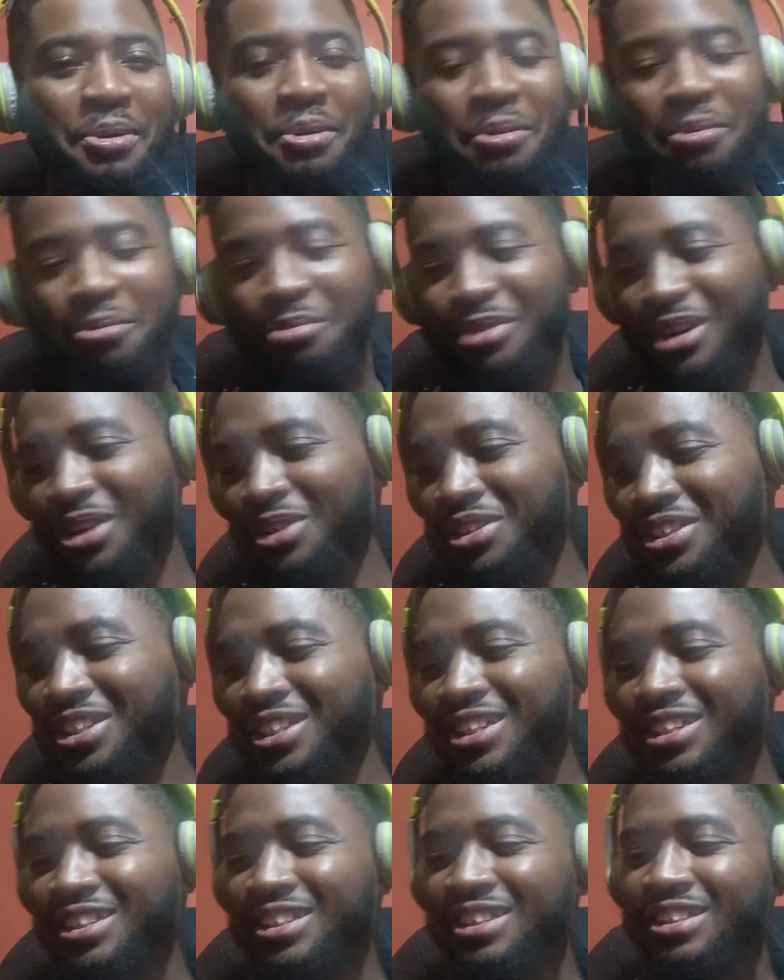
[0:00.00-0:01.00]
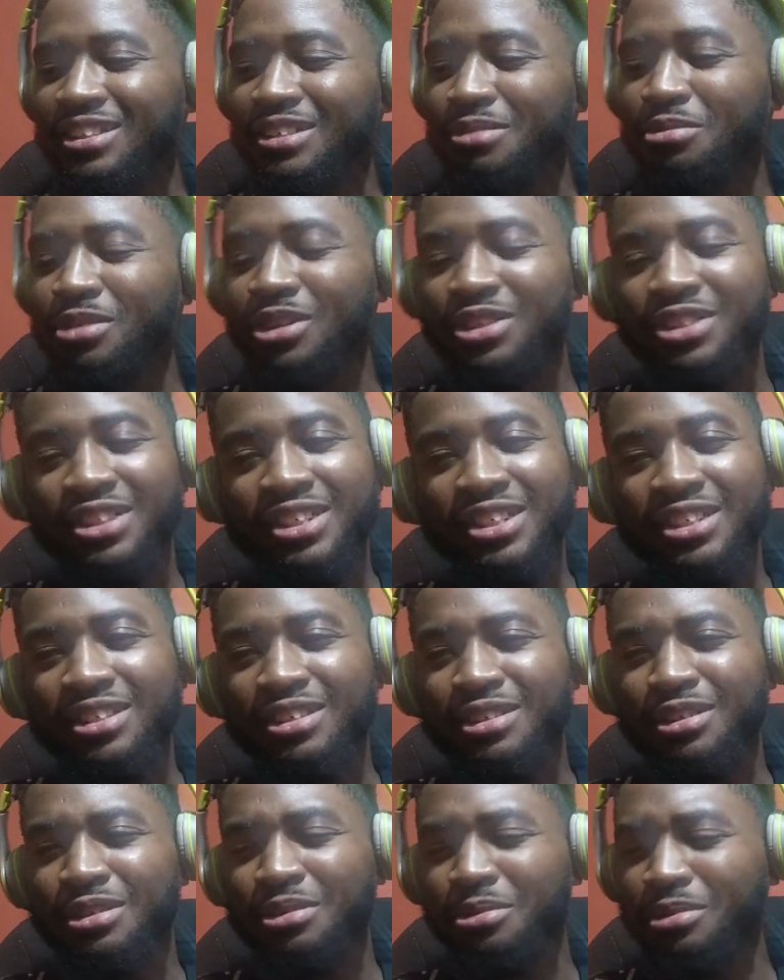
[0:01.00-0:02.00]
Brown
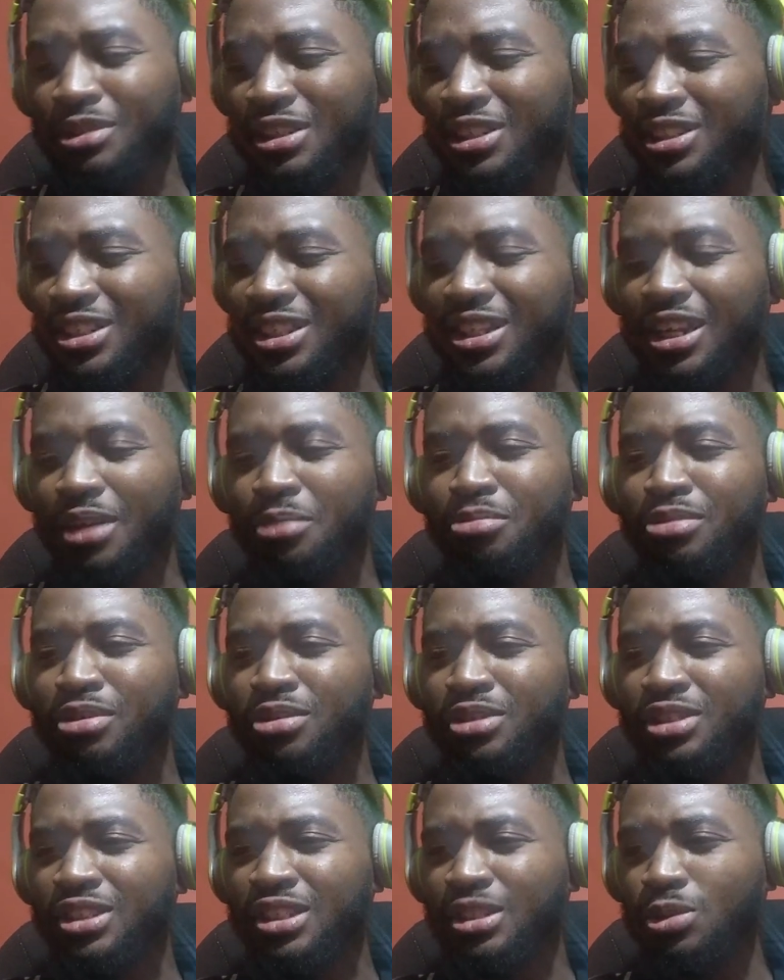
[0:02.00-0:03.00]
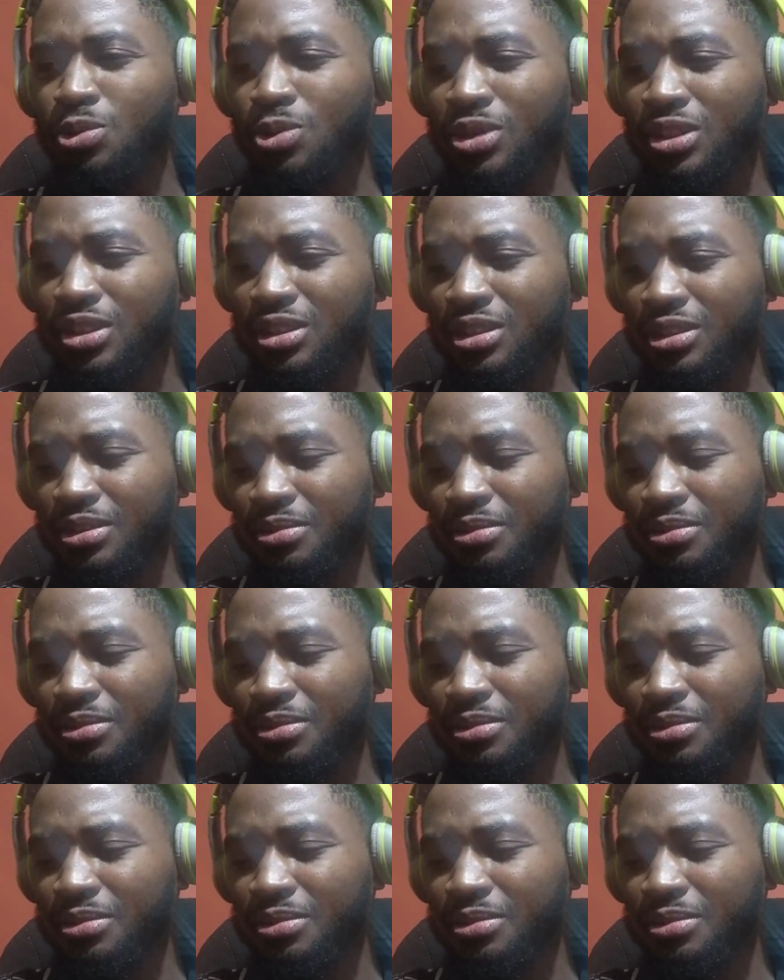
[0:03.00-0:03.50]
skin, let's take that, brown skin, what?